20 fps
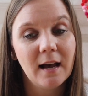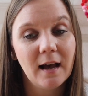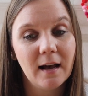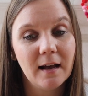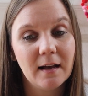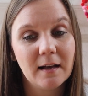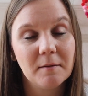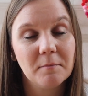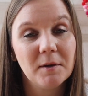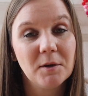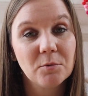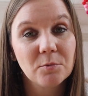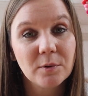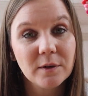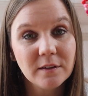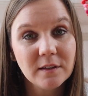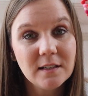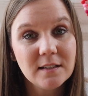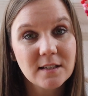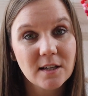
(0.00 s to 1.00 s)
It
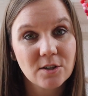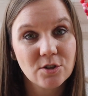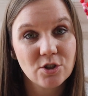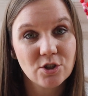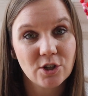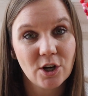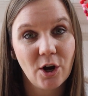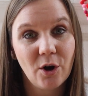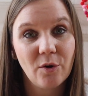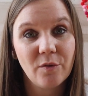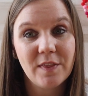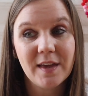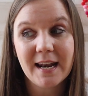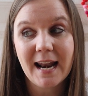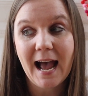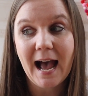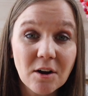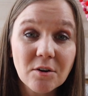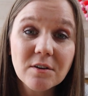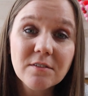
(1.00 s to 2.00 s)
really does show
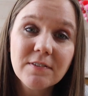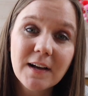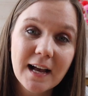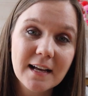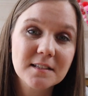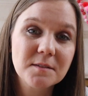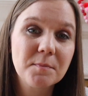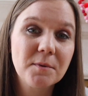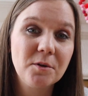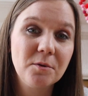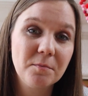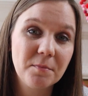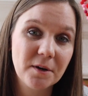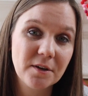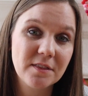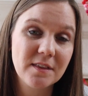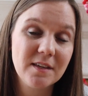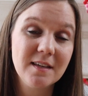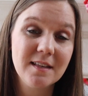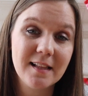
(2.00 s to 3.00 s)
that out-of-hospital
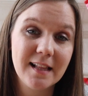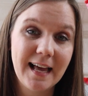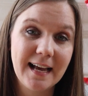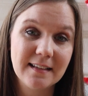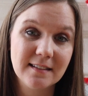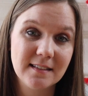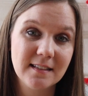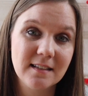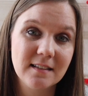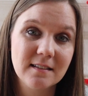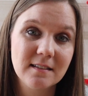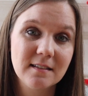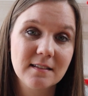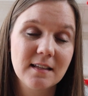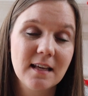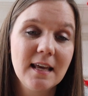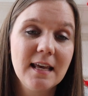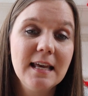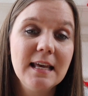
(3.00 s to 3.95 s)
birthing classes